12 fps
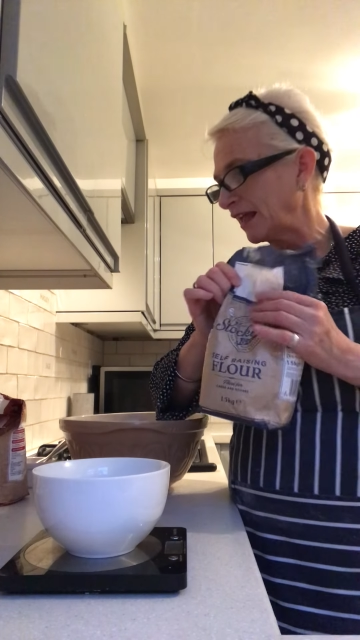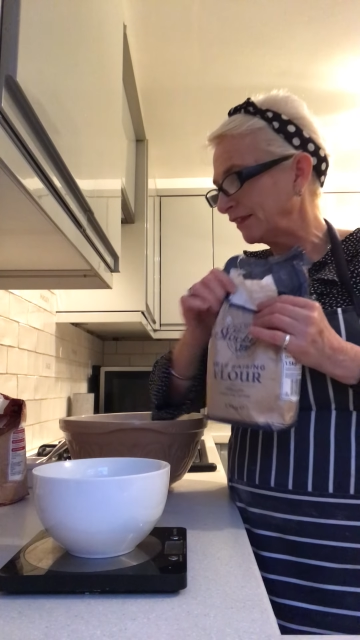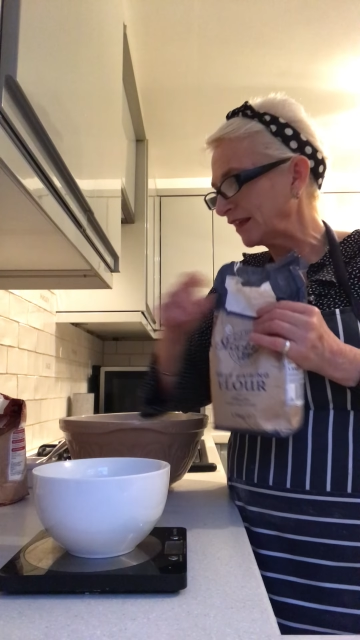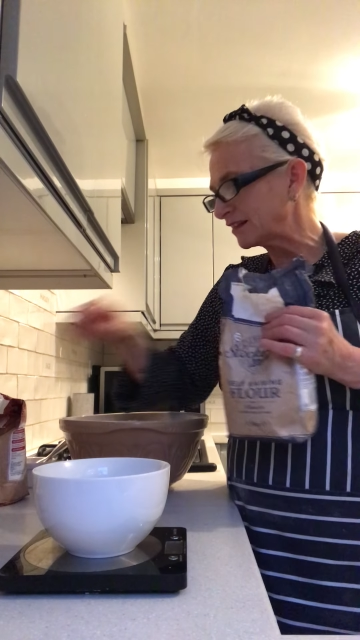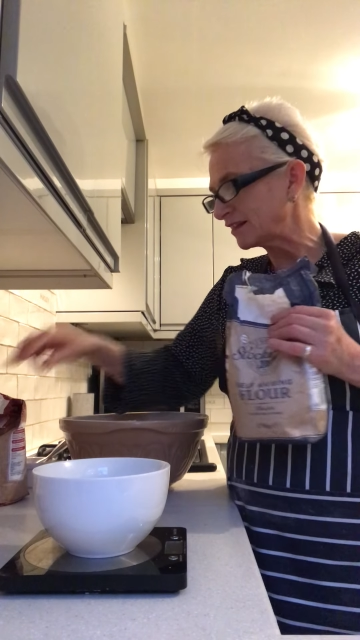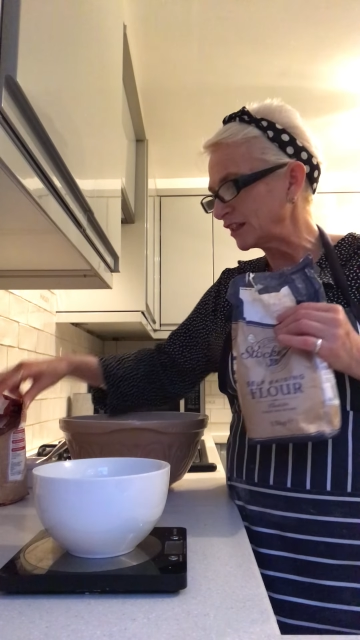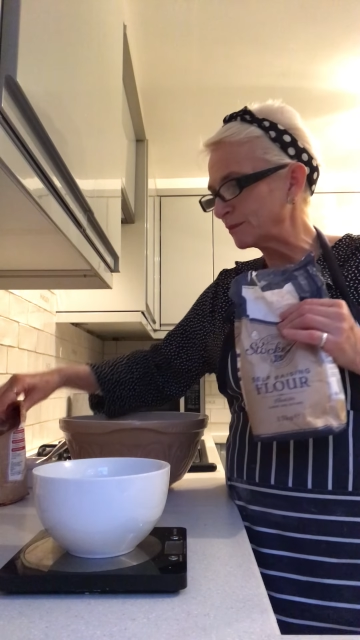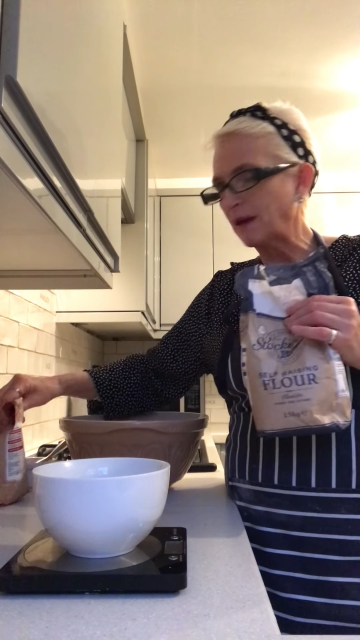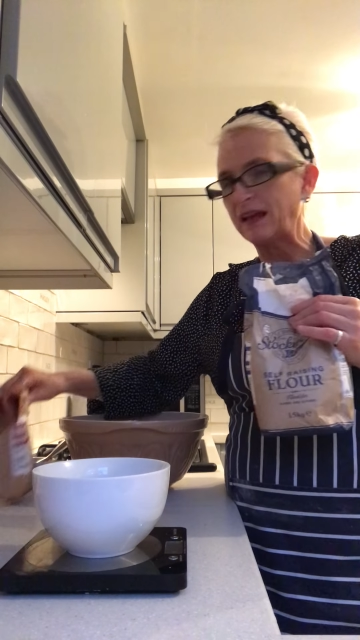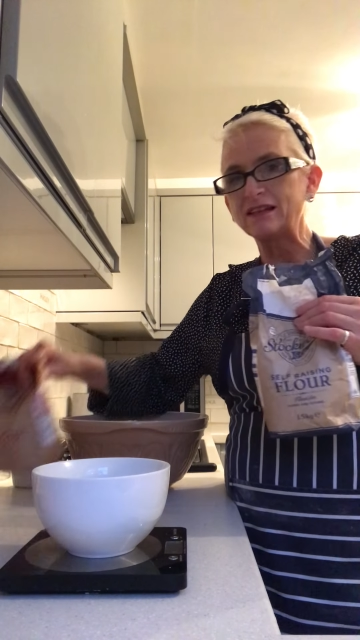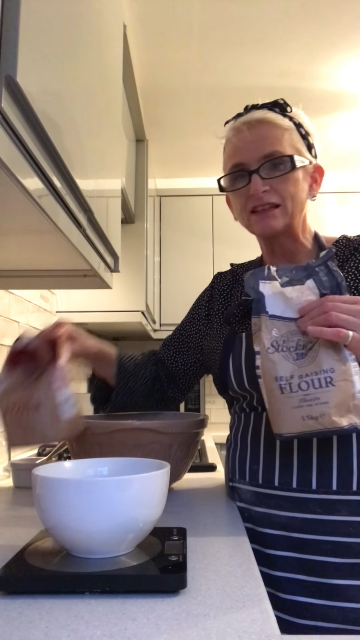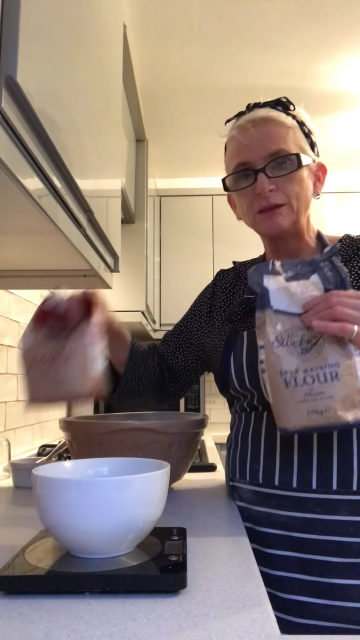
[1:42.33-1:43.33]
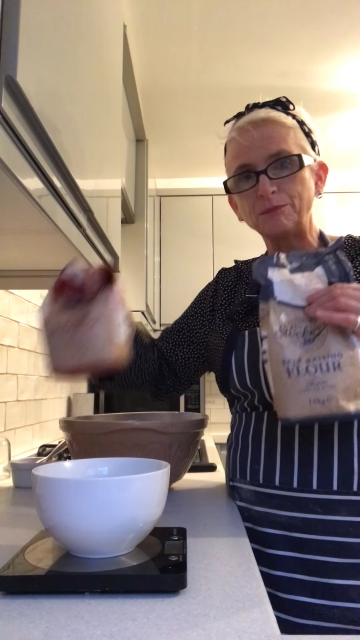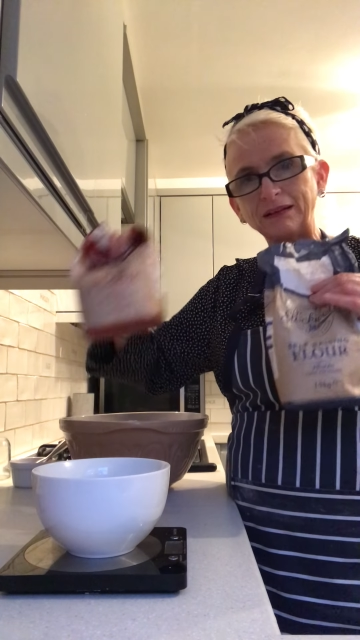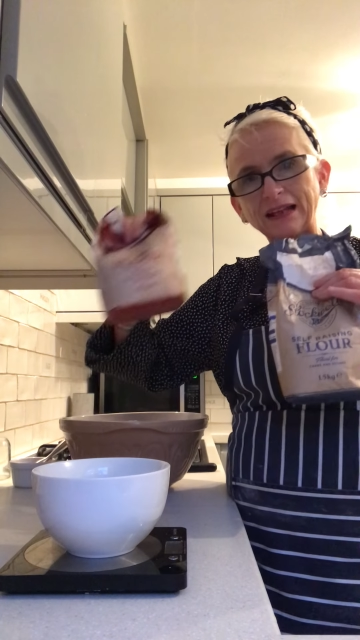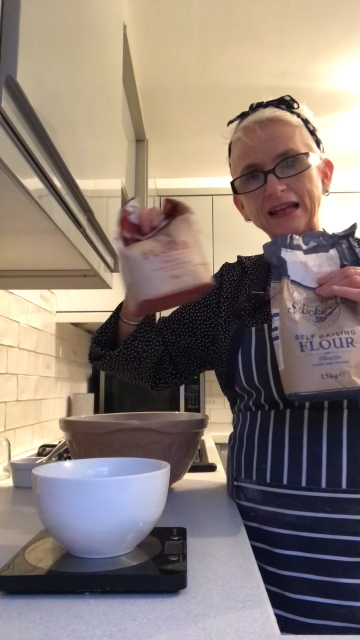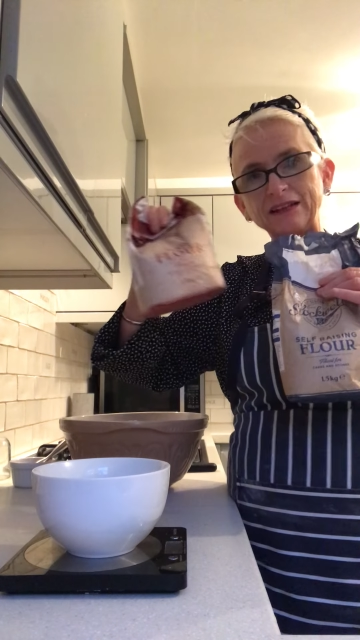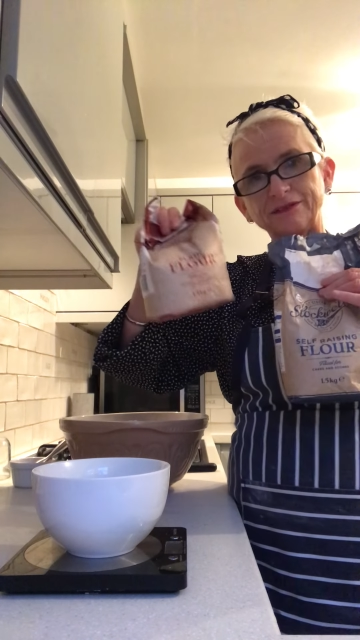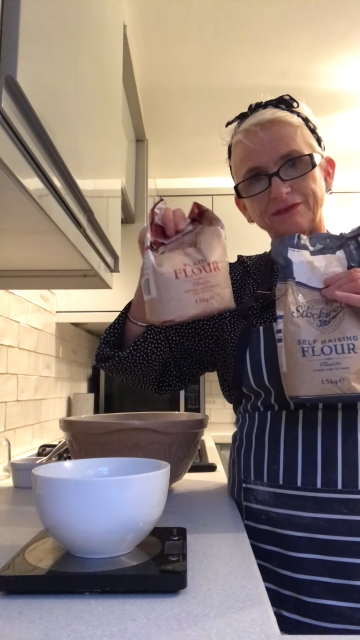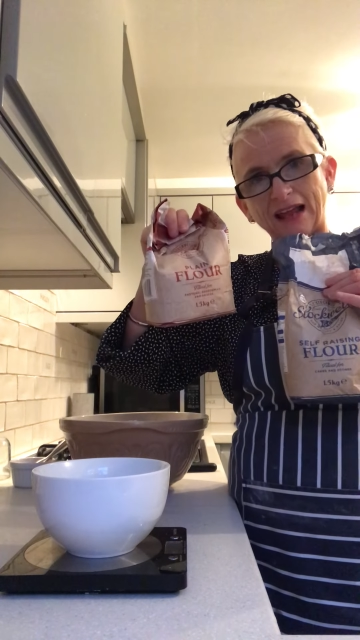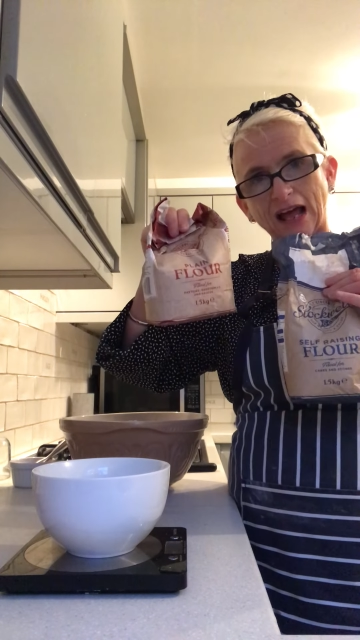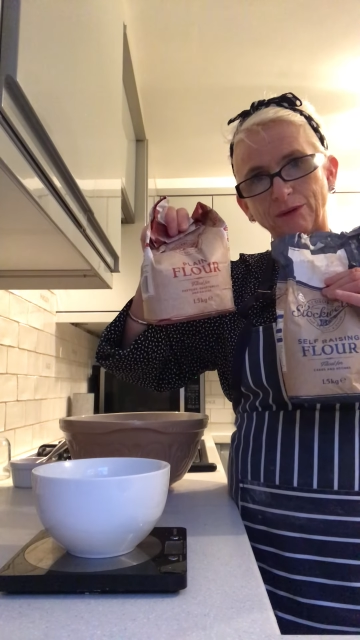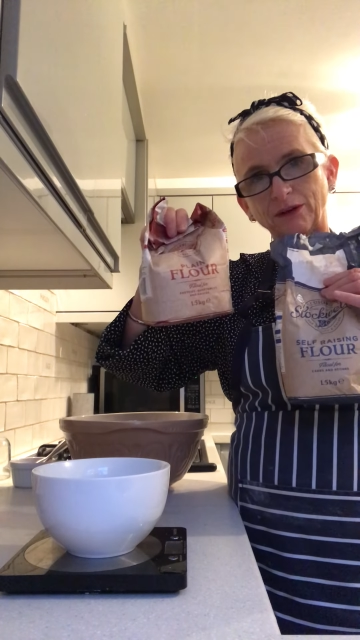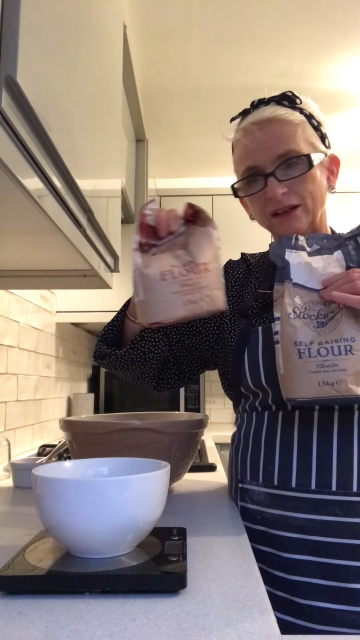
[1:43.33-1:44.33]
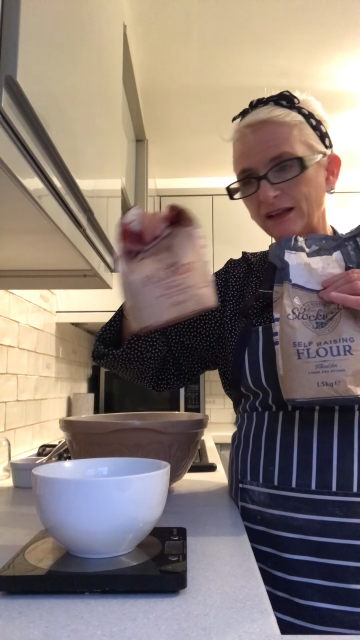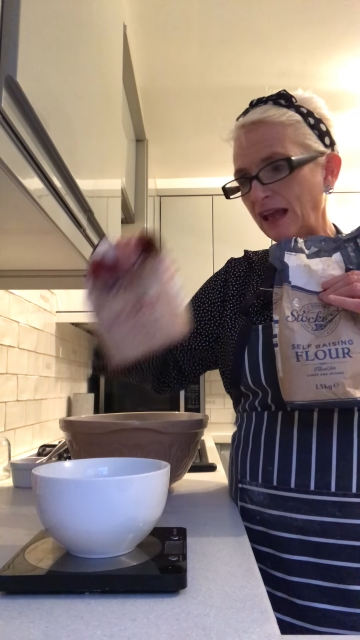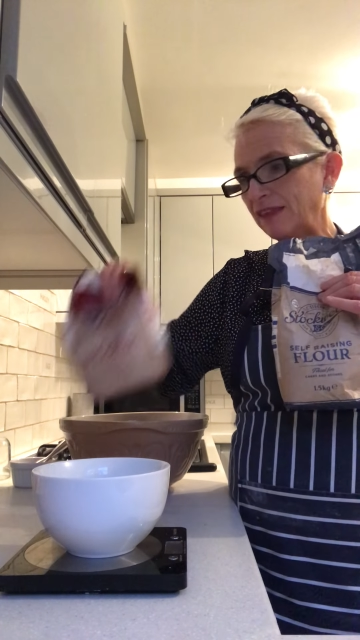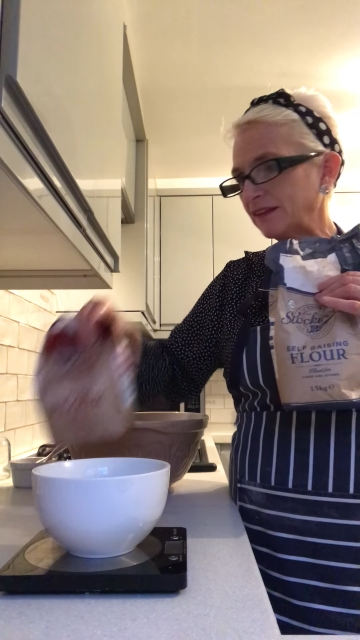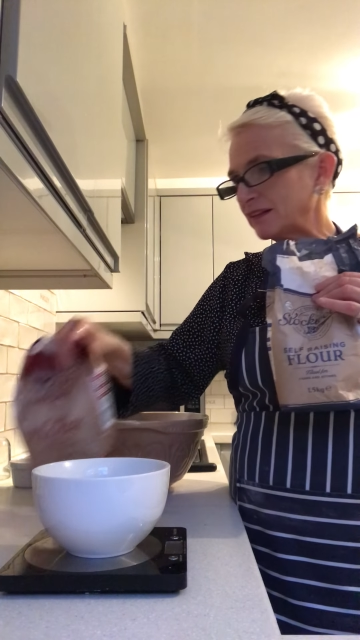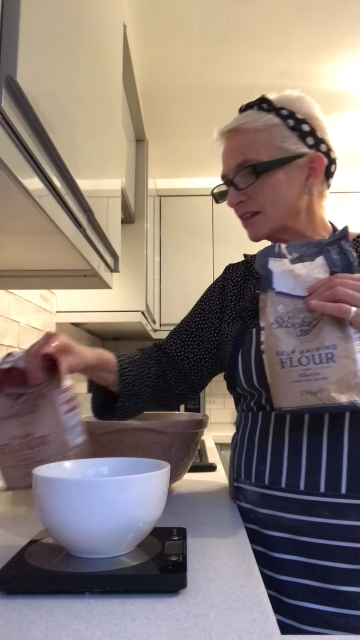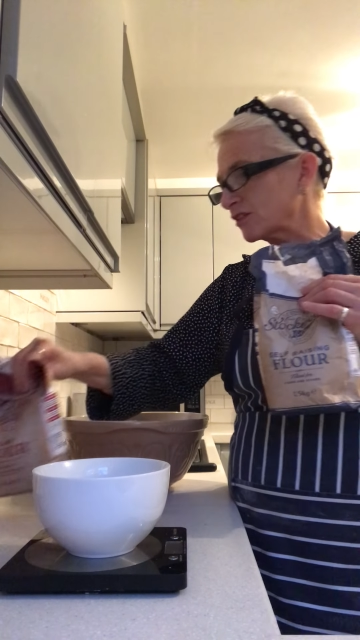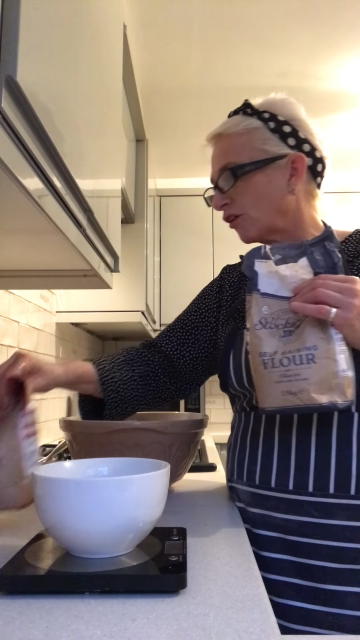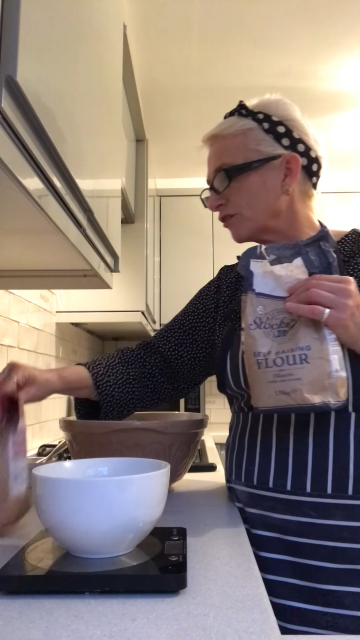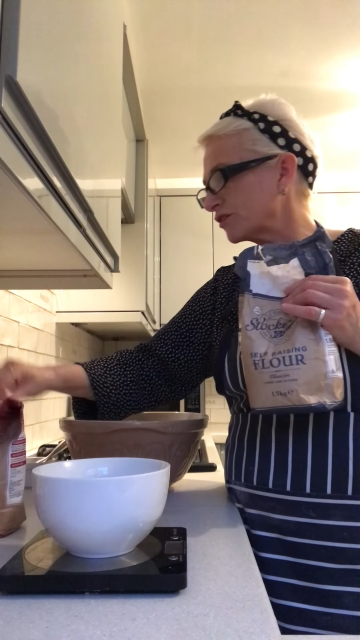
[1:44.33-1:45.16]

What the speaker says: This is basically plain flour that has got